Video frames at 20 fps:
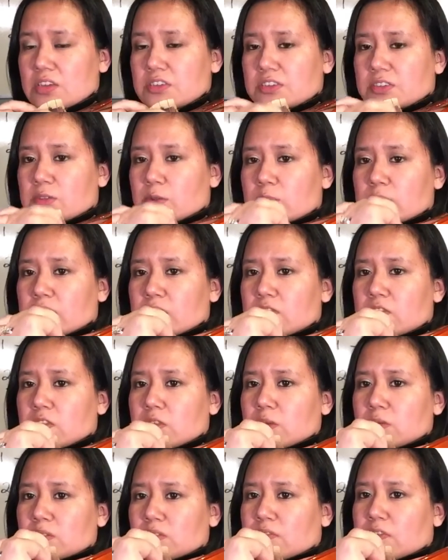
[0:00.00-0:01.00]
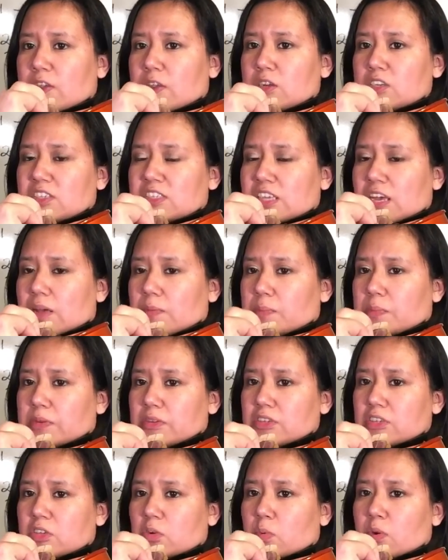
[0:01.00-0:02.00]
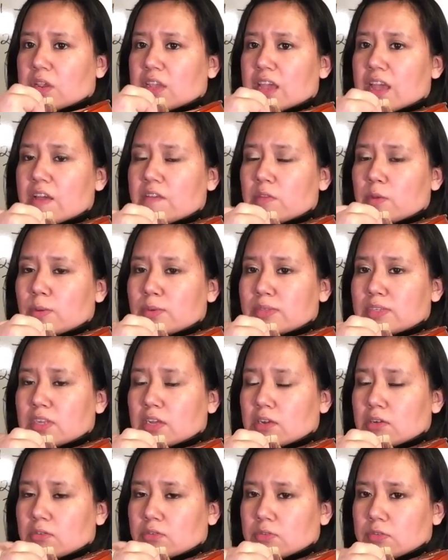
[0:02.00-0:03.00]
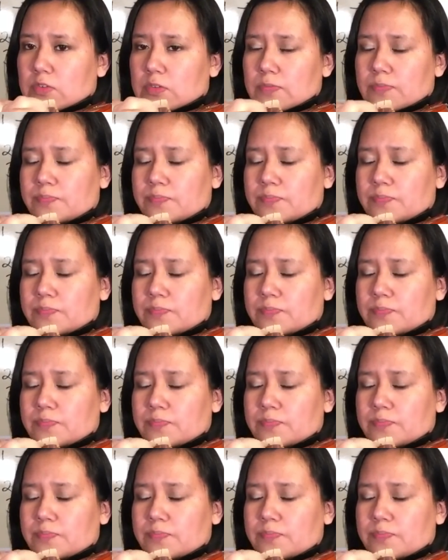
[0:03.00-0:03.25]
So lift those fingers up to where you have those tunnels.